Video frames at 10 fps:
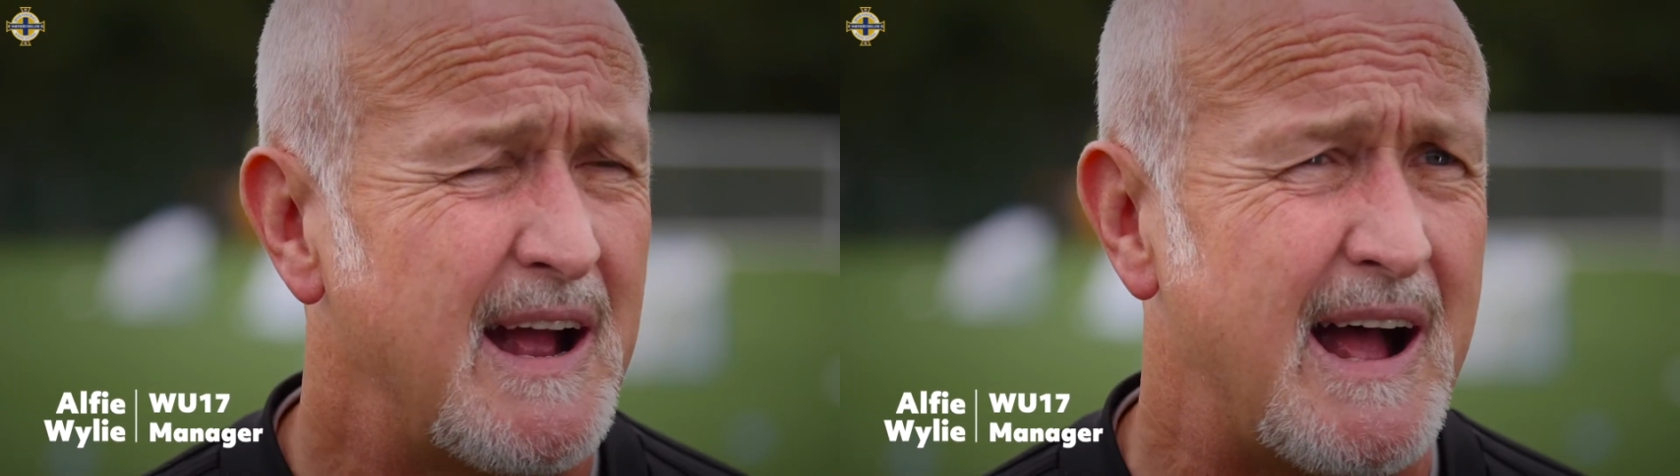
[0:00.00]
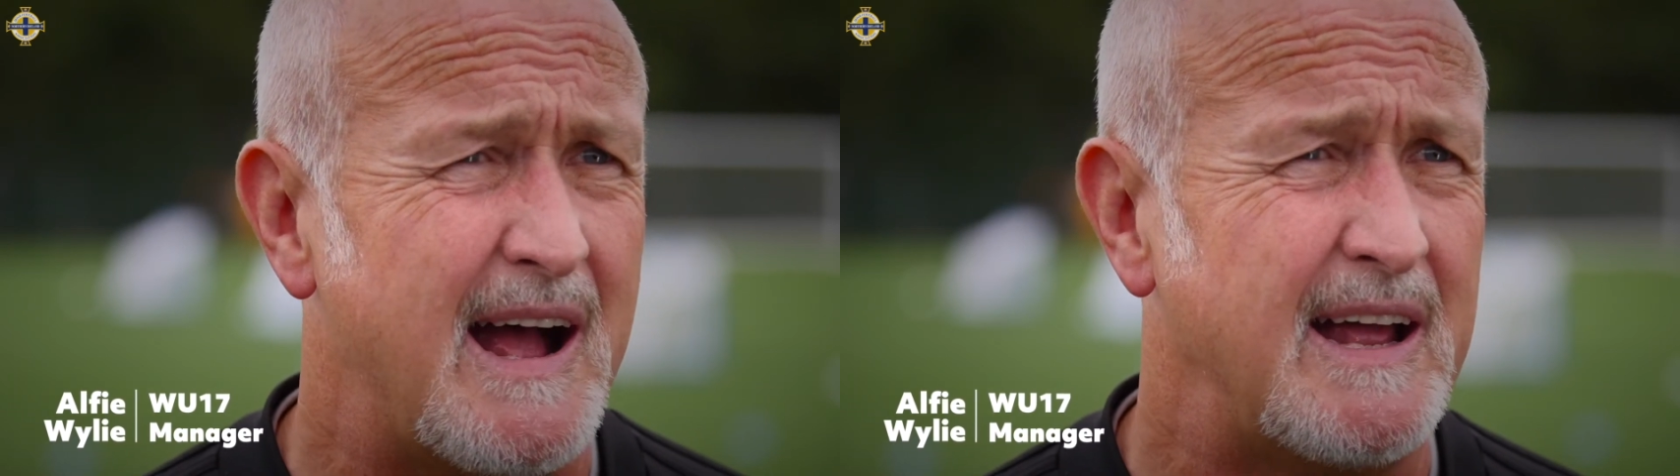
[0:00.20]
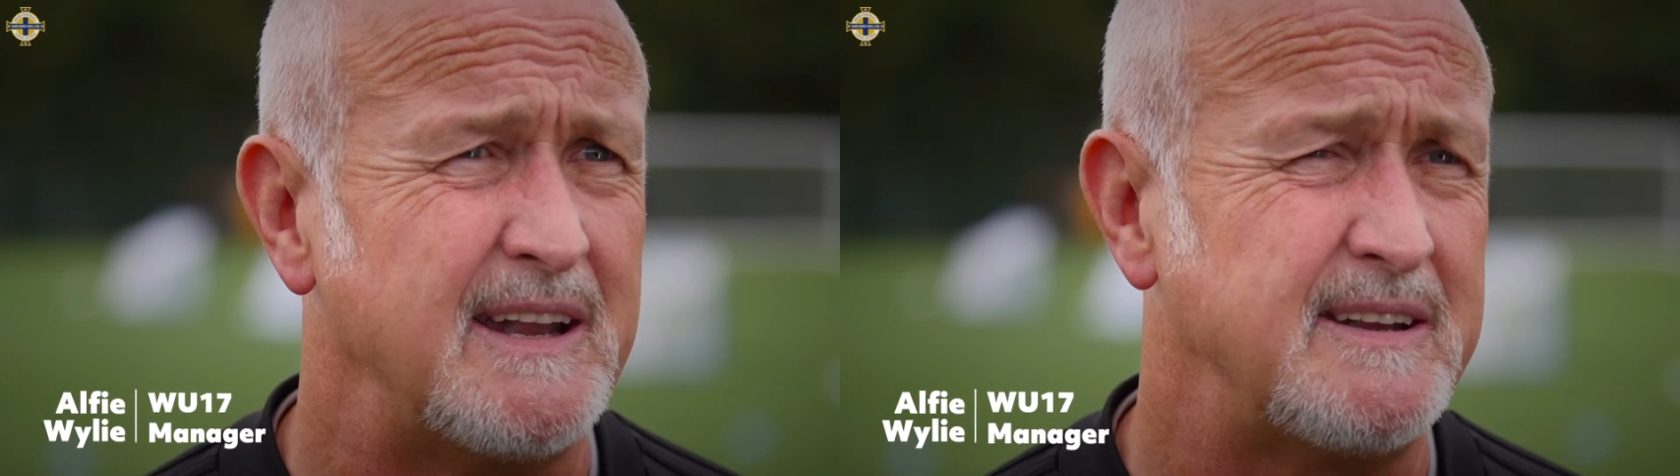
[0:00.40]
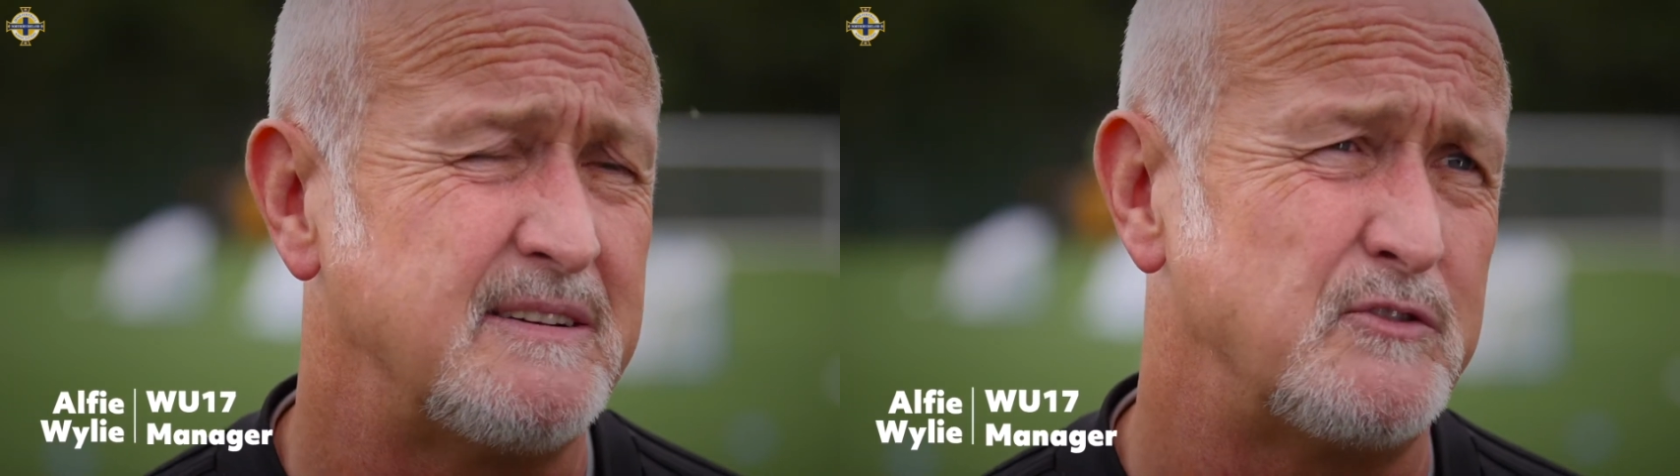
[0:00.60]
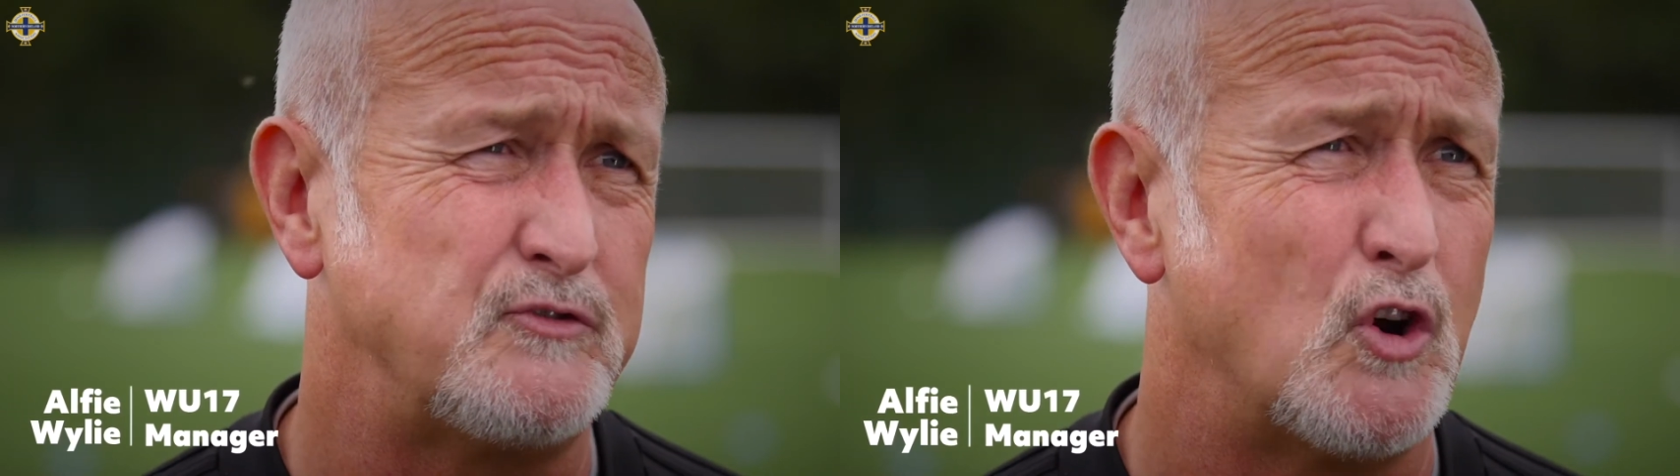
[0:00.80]
and
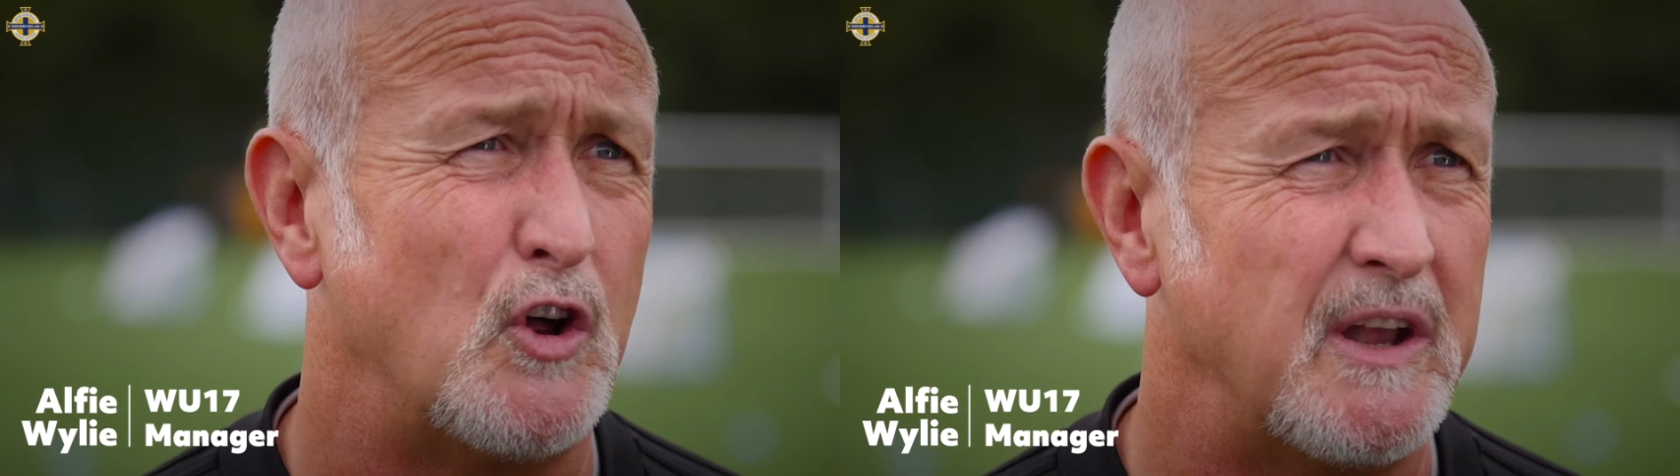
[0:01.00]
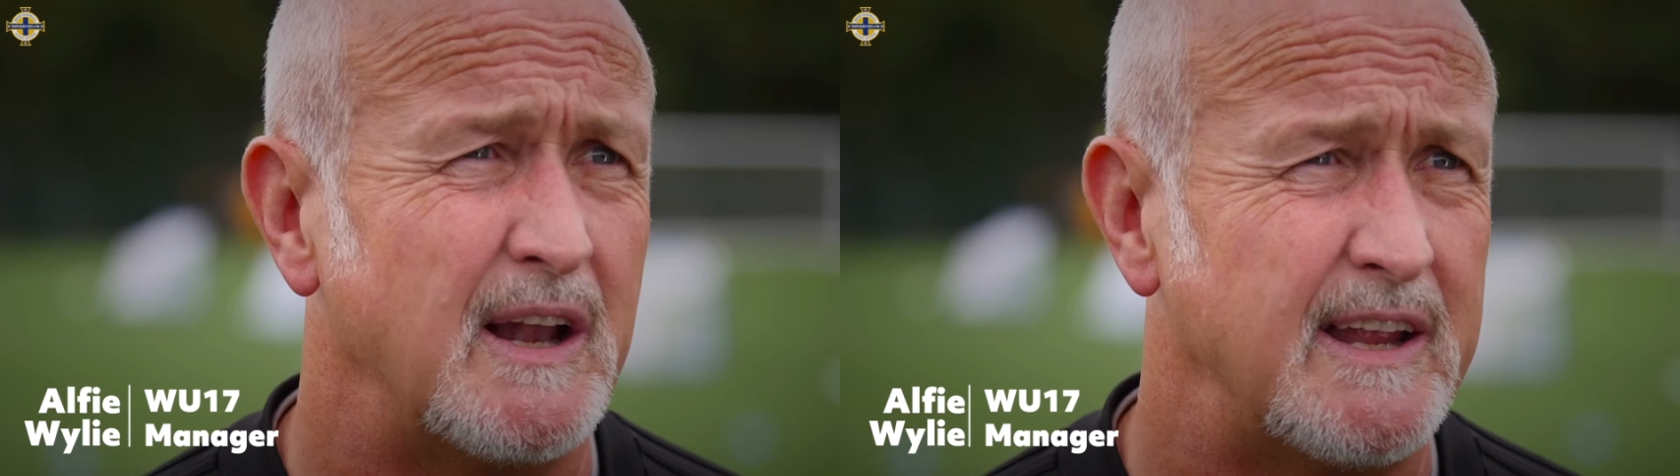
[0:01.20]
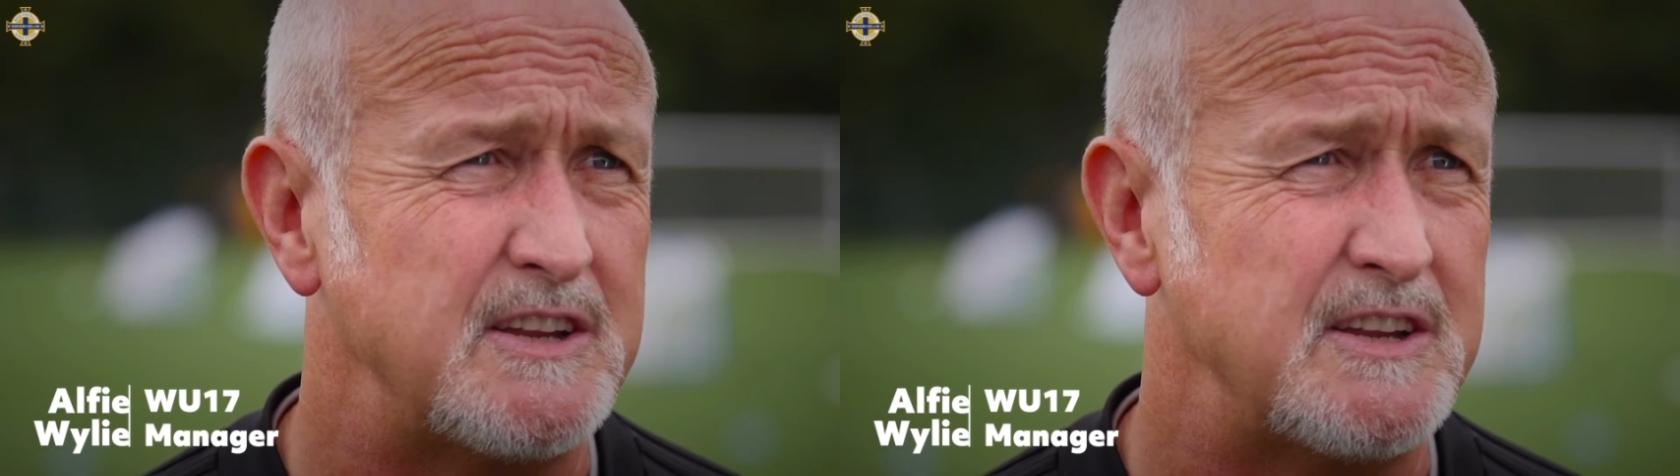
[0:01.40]
draw nil